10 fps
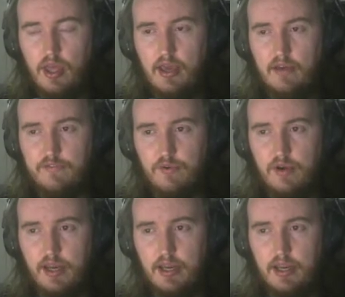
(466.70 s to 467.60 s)

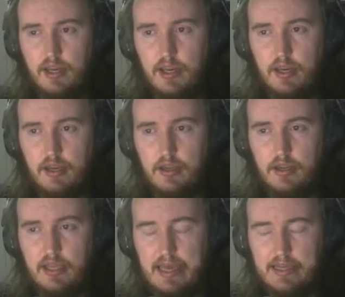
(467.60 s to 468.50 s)
every
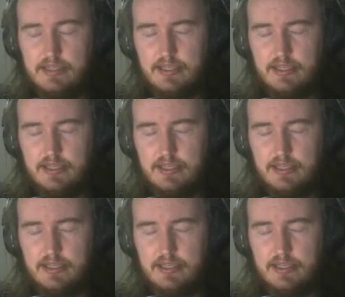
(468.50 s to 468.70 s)
case